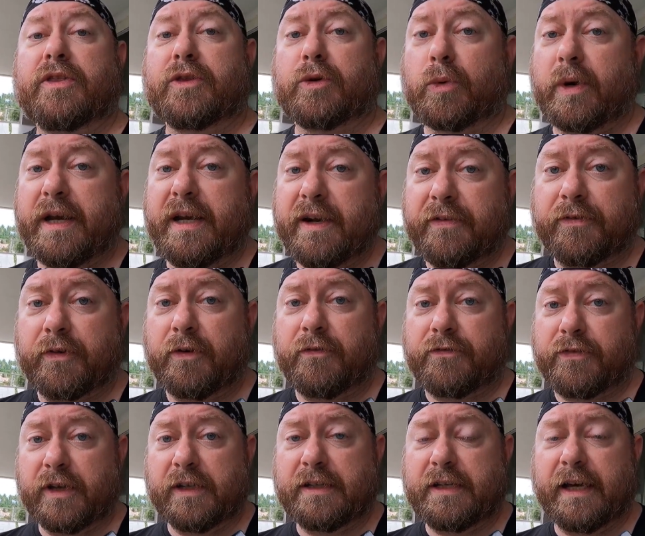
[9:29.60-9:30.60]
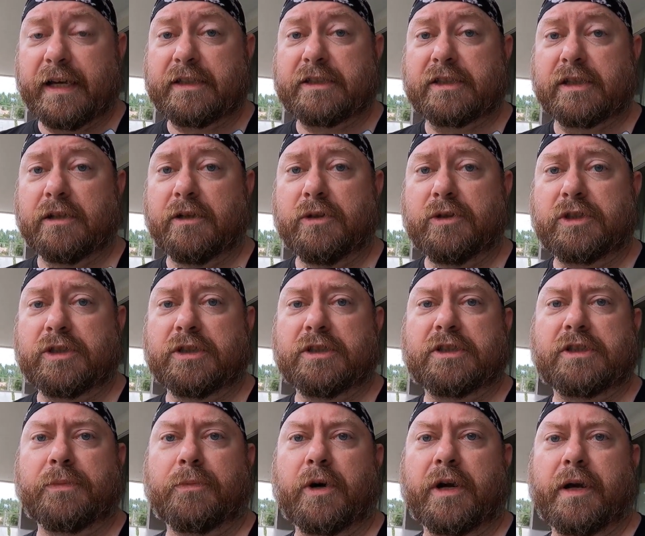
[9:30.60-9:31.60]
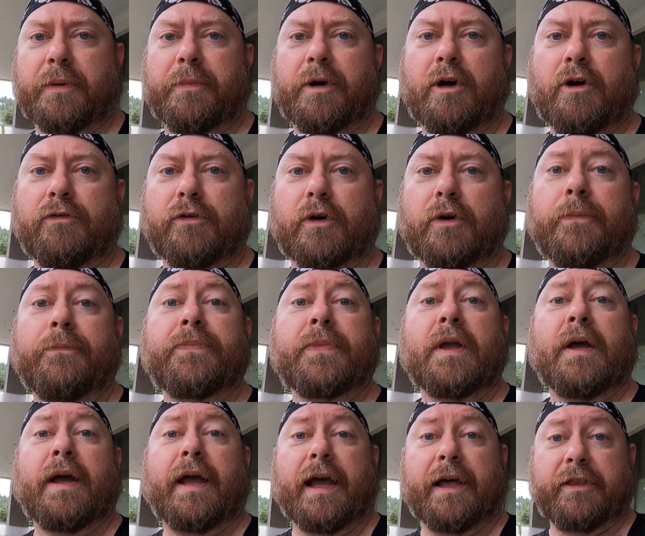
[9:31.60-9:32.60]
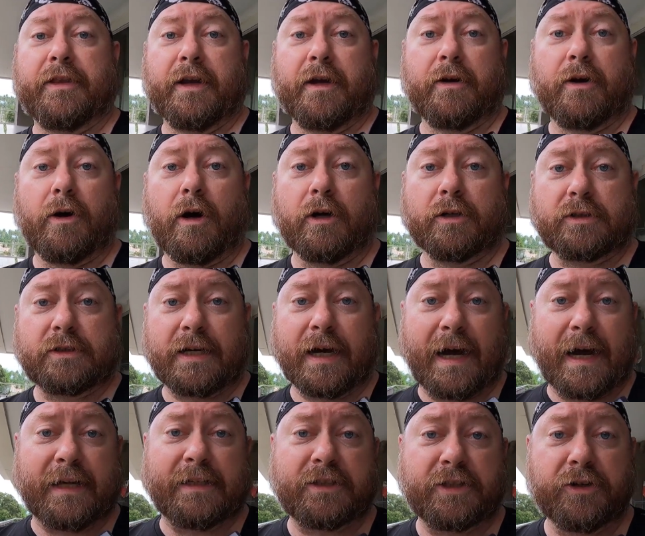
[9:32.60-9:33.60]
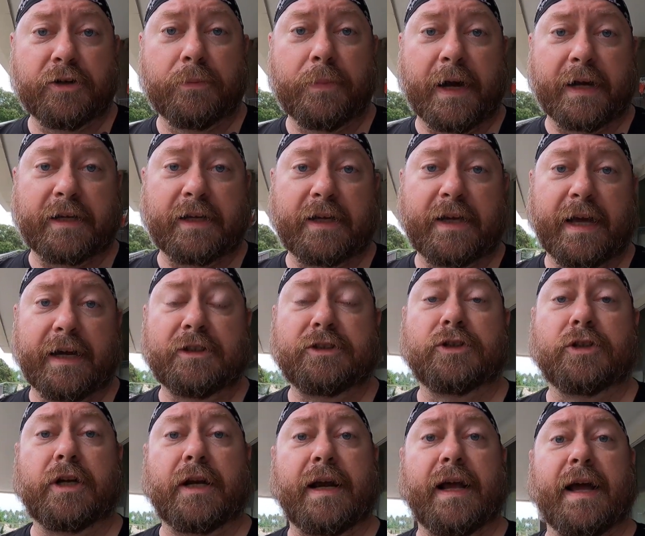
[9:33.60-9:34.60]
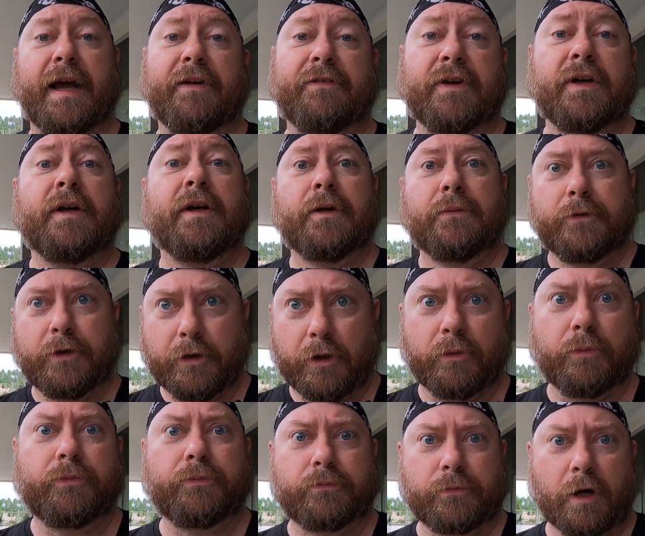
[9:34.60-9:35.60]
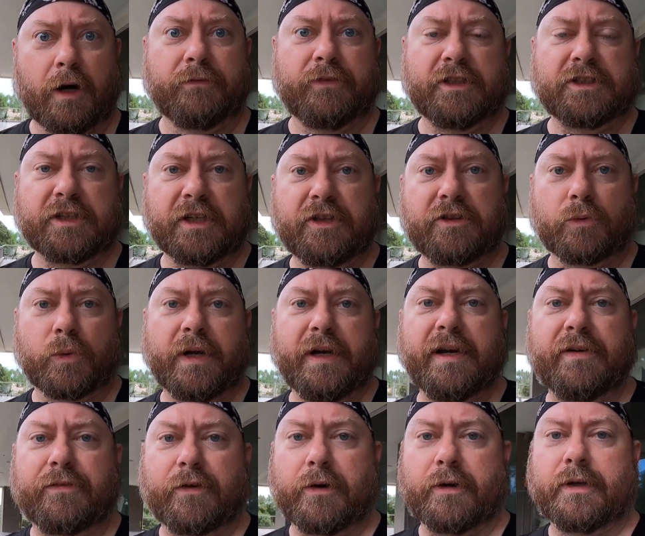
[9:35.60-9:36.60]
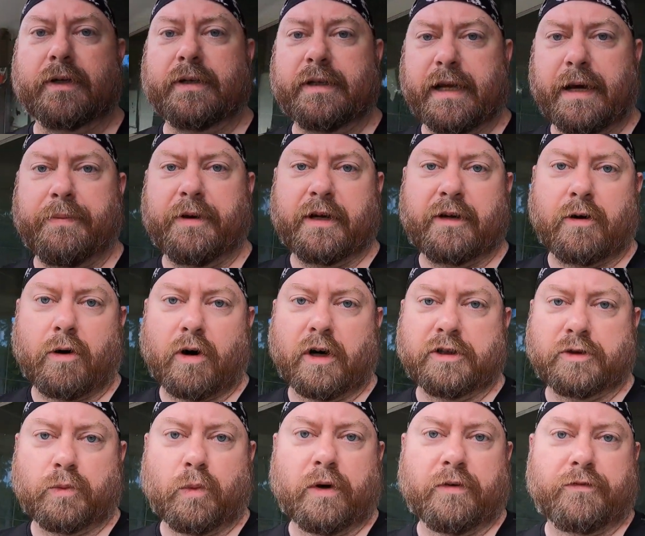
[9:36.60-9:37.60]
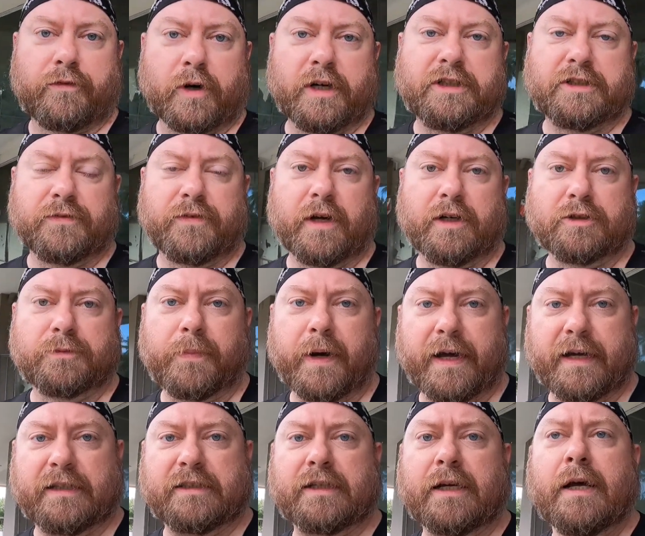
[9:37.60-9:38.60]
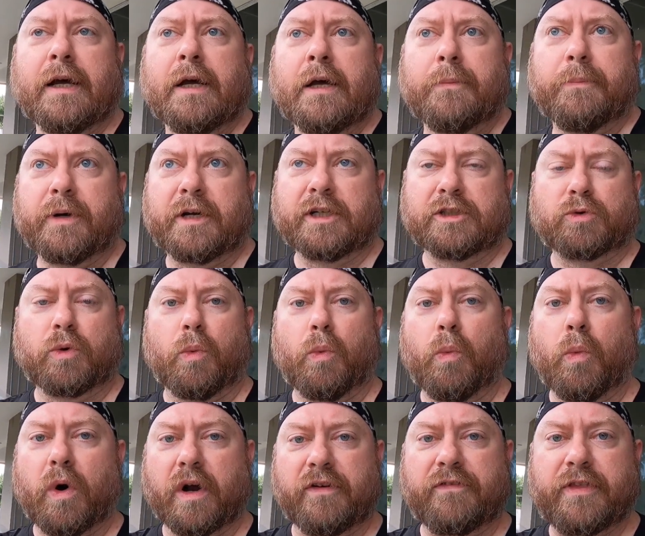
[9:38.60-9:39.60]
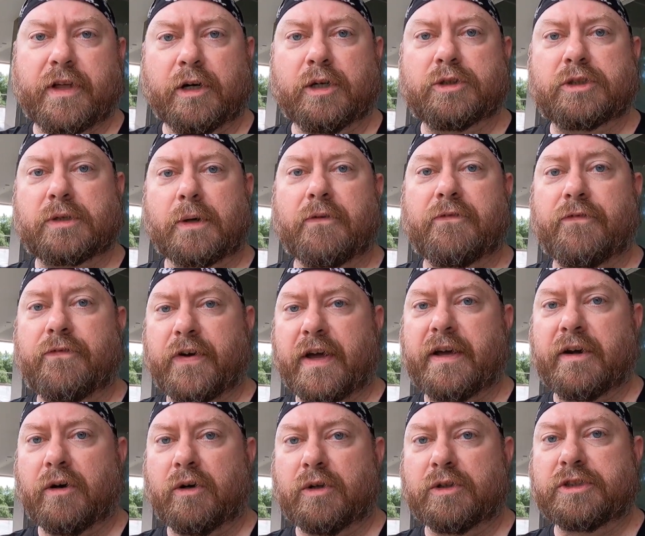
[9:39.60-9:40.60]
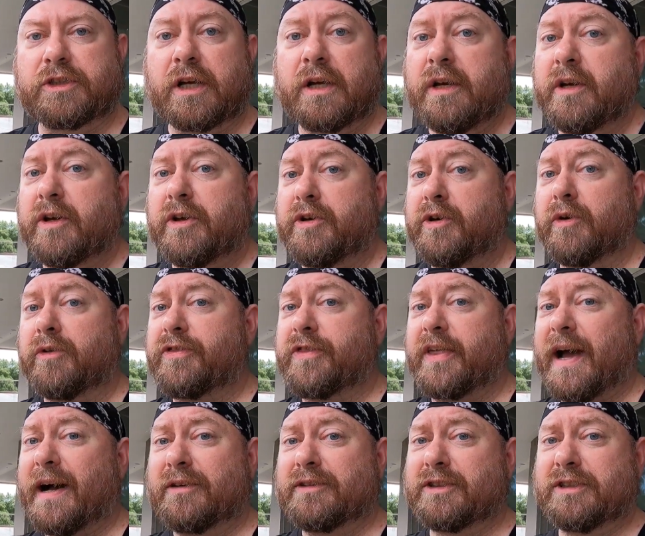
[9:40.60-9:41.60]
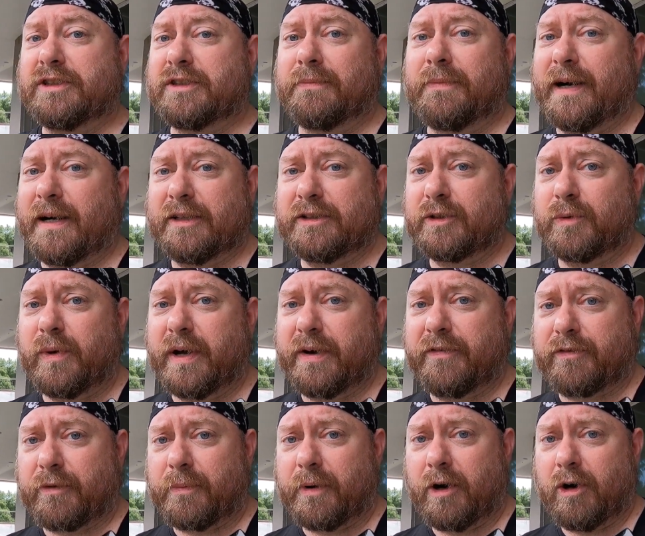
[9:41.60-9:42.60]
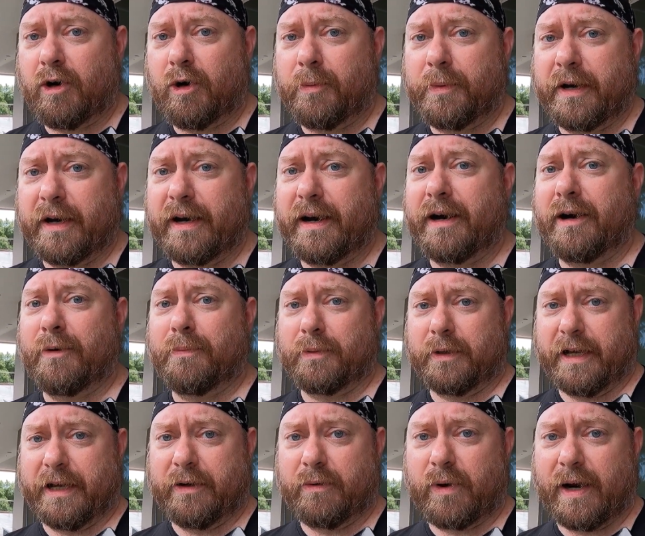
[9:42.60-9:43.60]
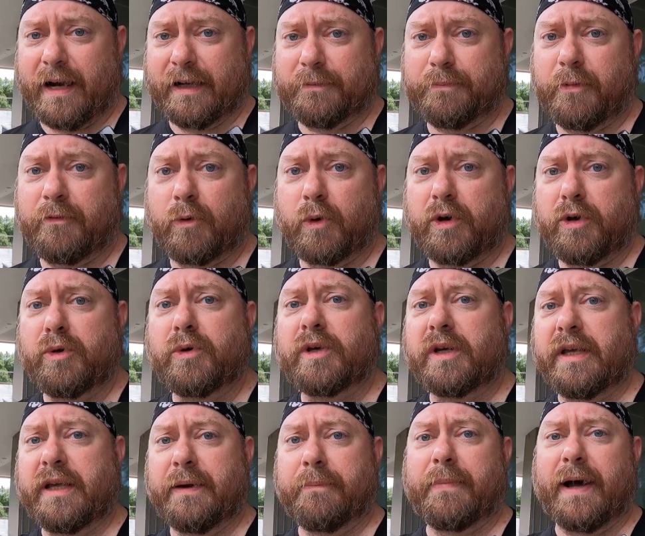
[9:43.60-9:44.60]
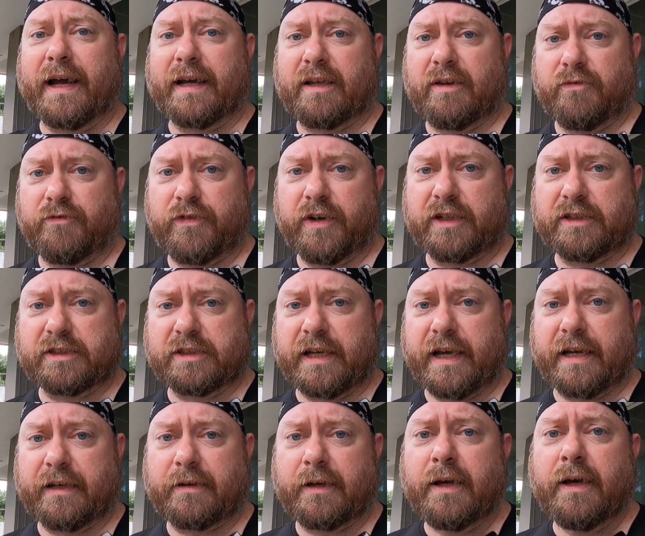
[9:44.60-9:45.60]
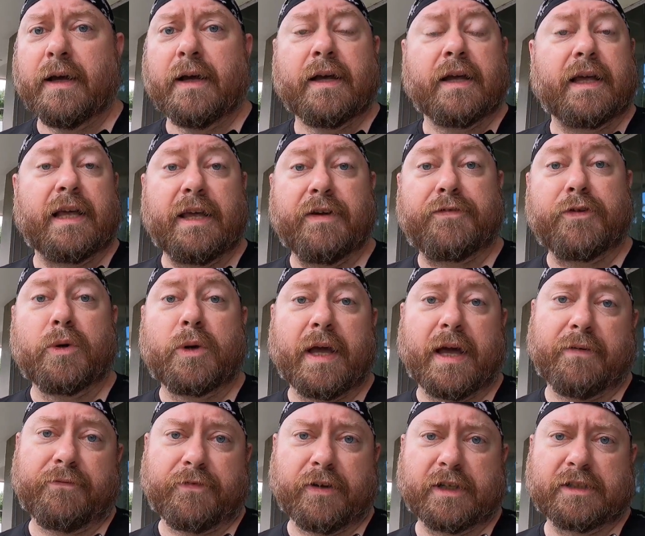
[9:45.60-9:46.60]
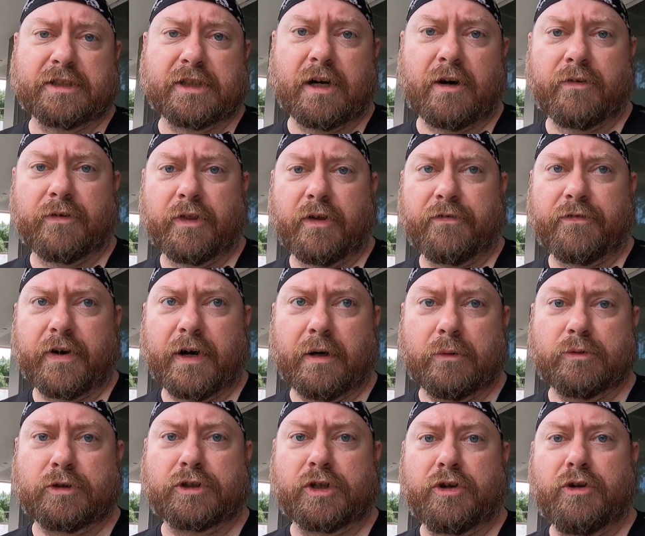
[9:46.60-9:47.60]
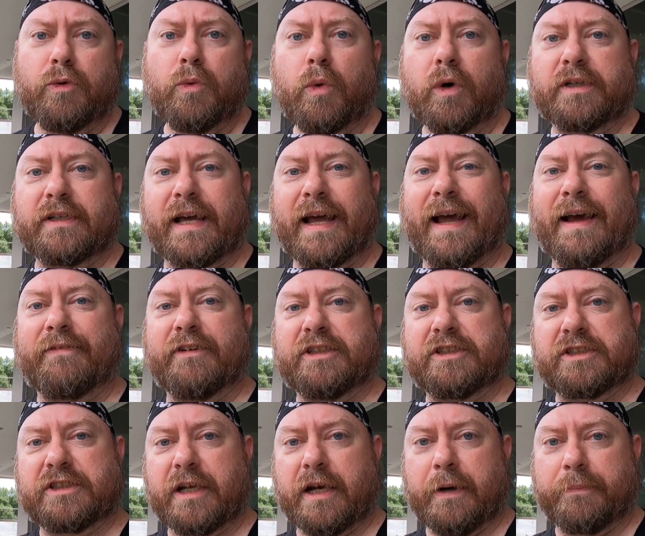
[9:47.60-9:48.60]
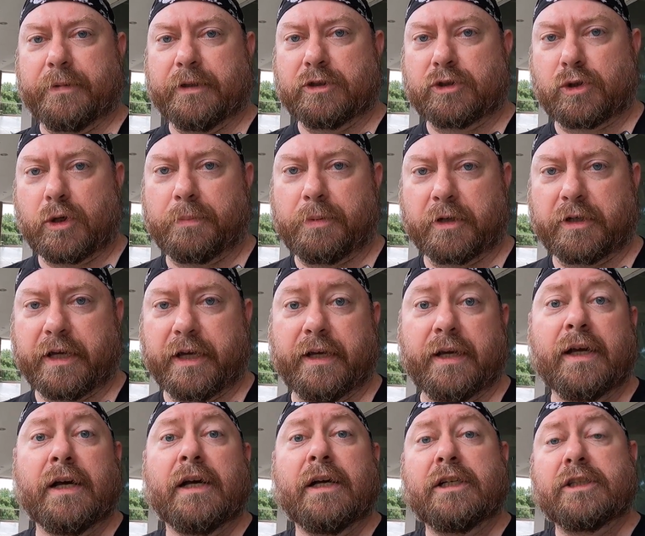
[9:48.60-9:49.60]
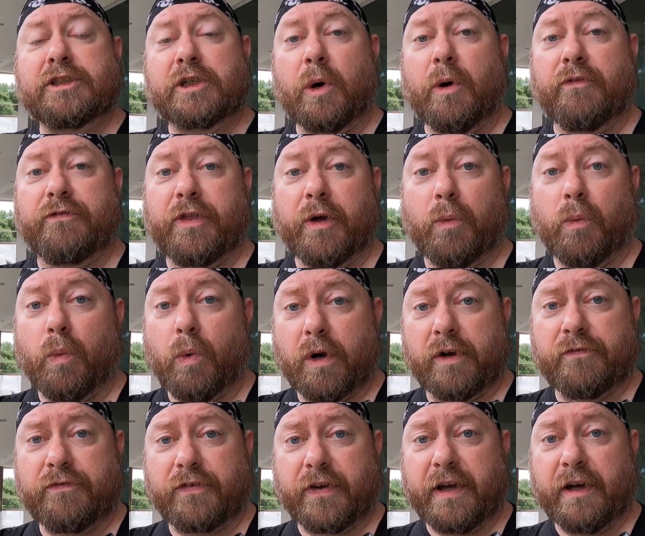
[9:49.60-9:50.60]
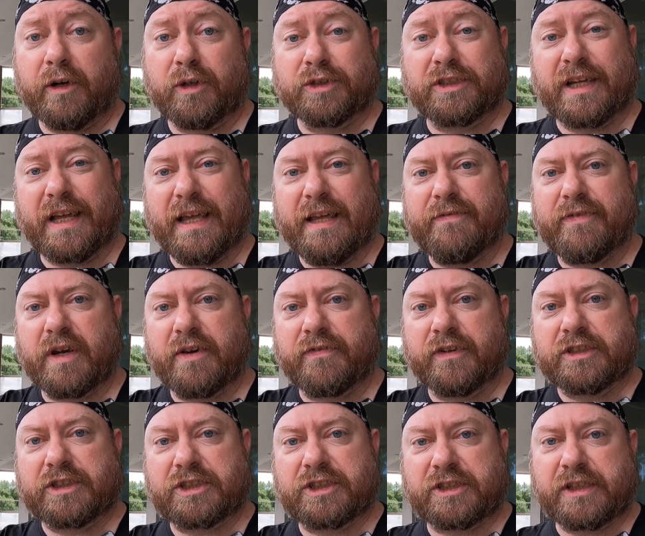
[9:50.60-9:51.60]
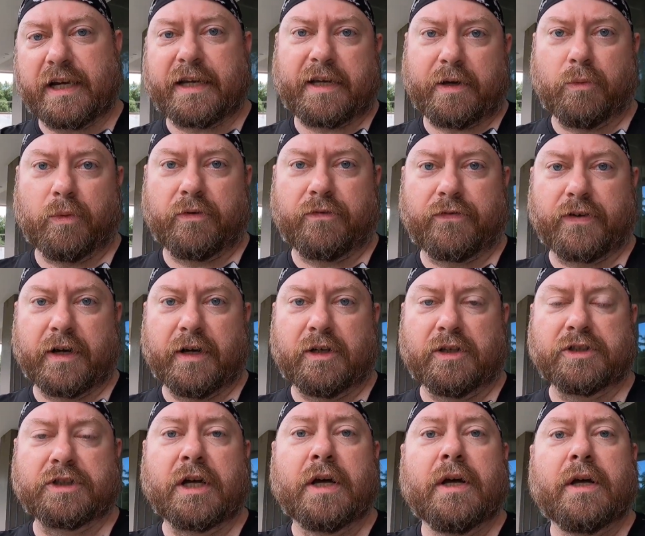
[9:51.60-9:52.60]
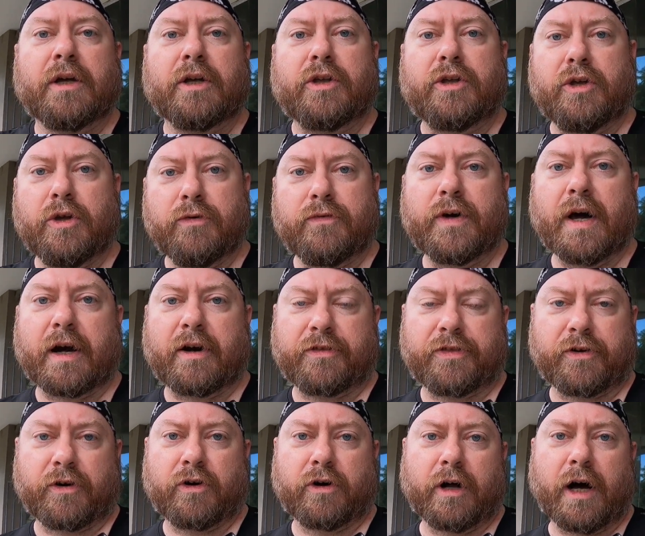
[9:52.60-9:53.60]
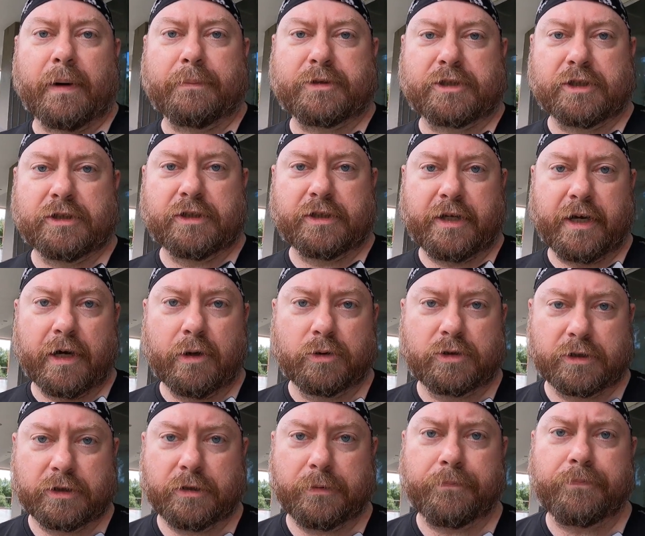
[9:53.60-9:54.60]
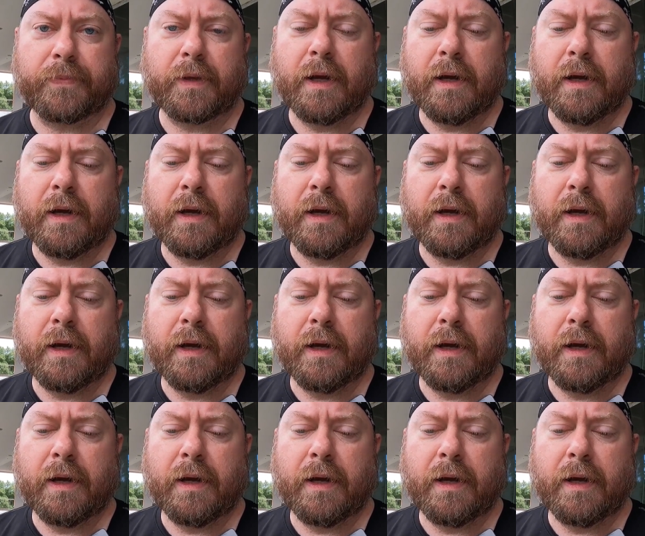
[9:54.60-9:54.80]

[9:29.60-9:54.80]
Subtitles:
3 different fintech solutions to bring them over, and then tied to your bank accounts, you're going to have, obviously 3 different debit cards, one for each of those banks. Because when one of those fails, you're thousands of miles away from home in an airplane ride before you can get back and fix that if you can't fix it over the phone. So you want to have it set up in triplicate, so if that one fails, even if a second one fails, you've got a third option to go to.